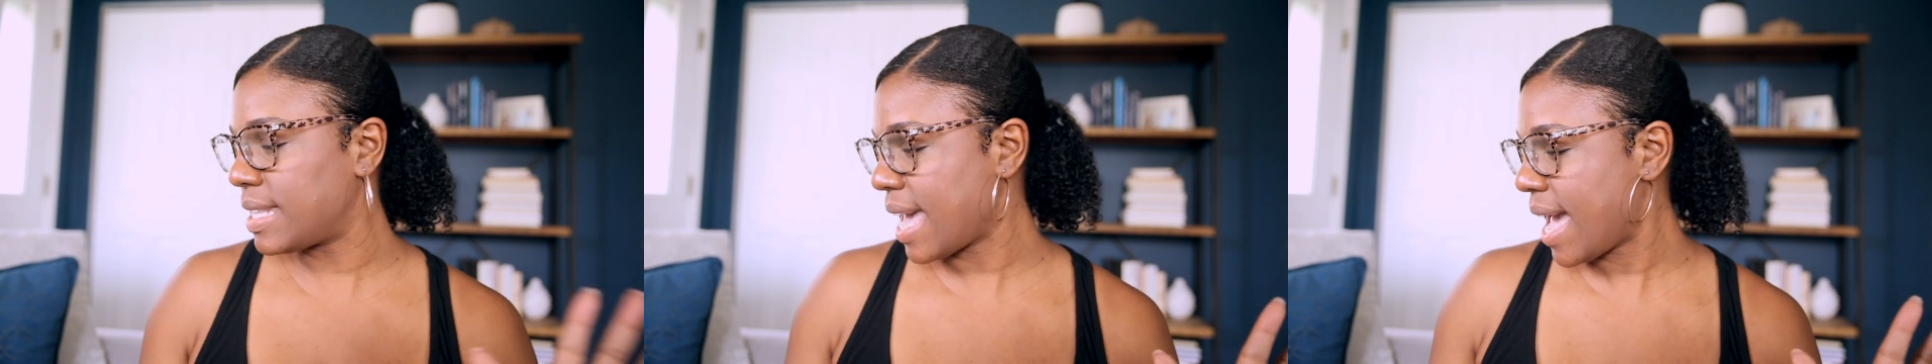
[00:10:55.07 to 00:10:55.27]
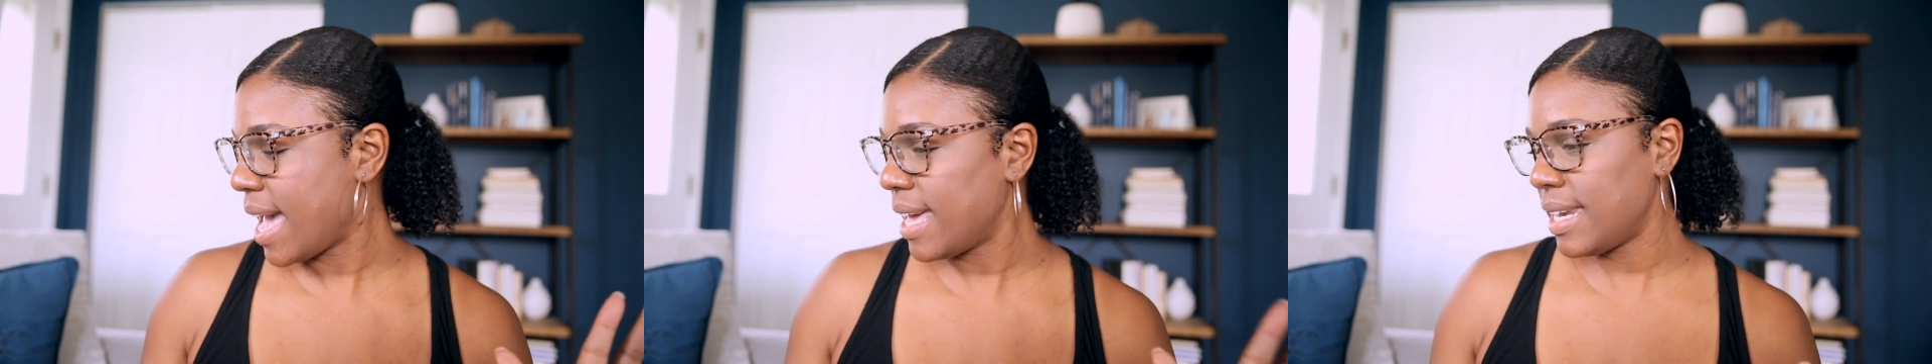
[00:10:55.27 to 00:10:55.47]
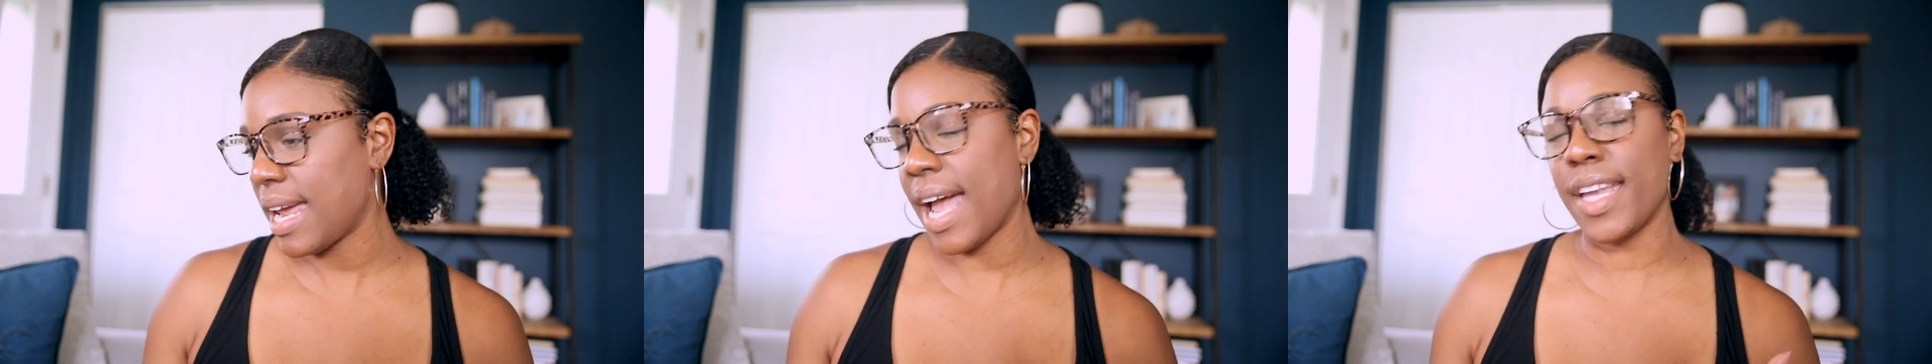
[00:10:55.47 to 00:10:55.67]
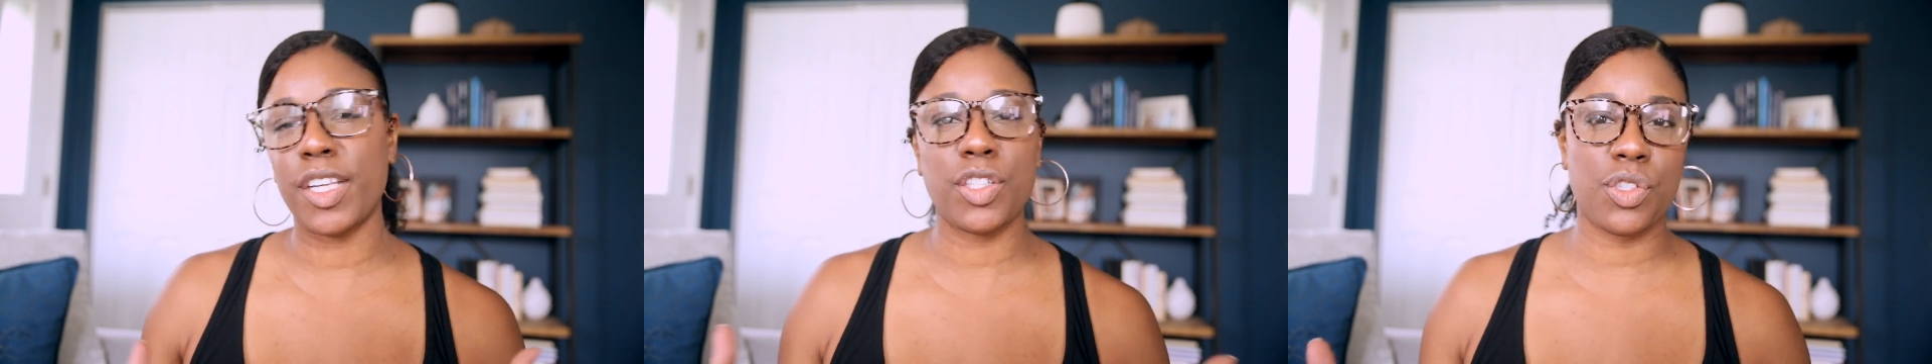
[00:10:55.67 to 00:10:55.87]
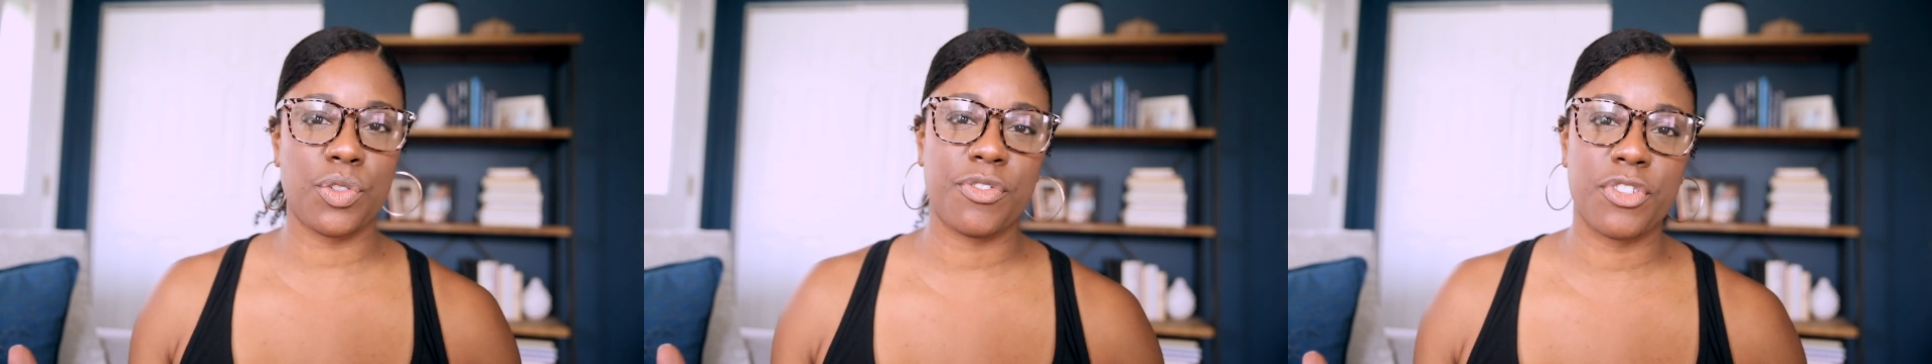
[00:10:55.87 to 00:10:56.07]
That I
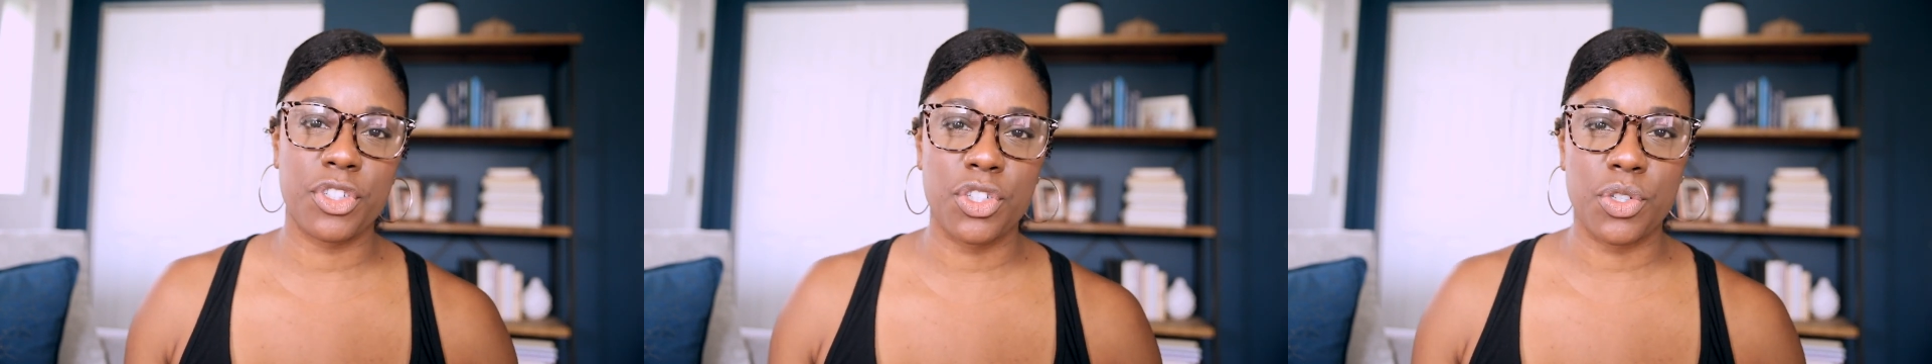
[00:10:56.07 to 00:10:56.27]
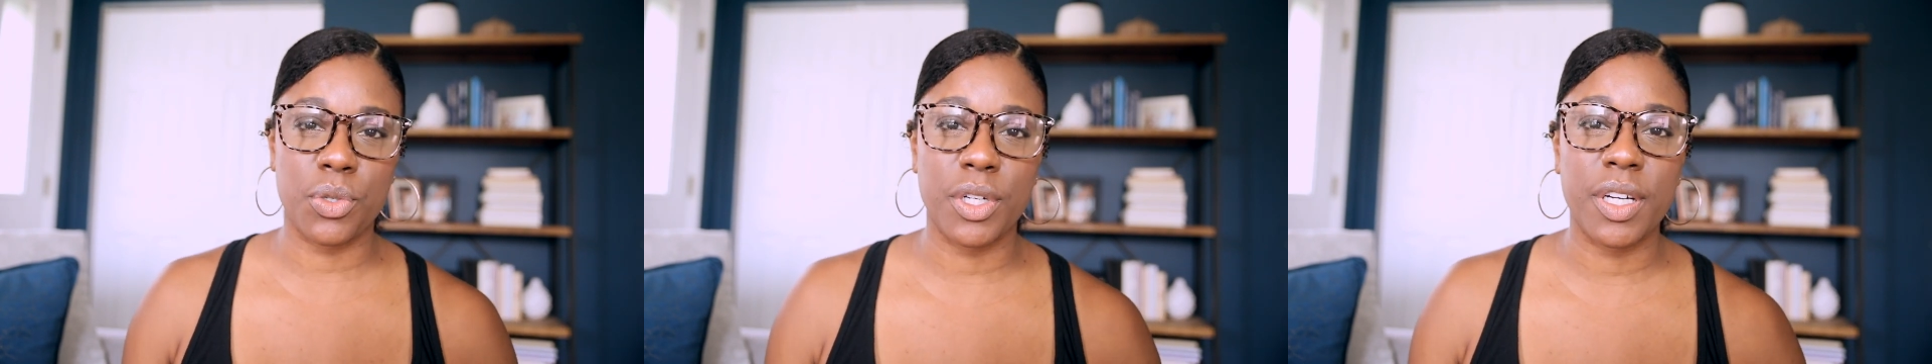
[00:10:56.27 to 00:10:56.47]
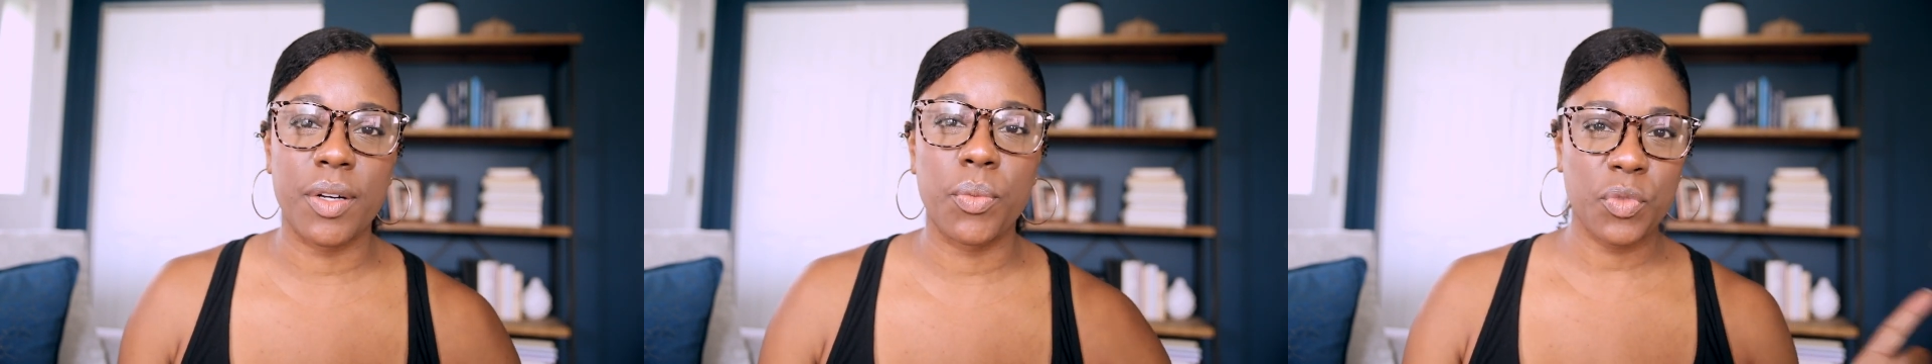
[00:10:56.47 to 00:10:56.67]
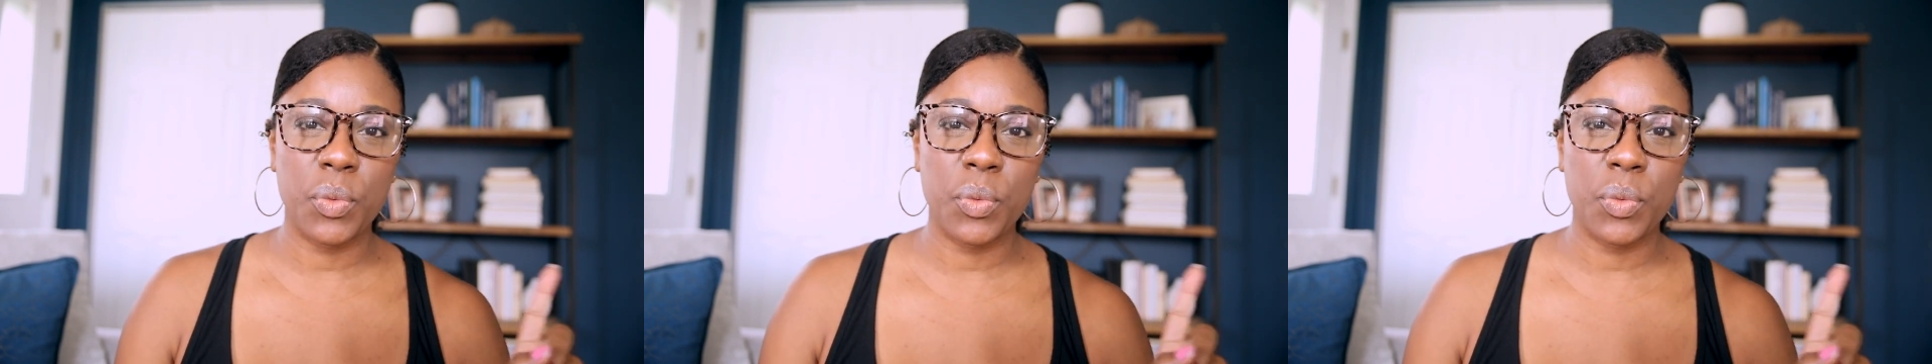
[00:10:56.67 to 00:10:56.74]
can do for sure.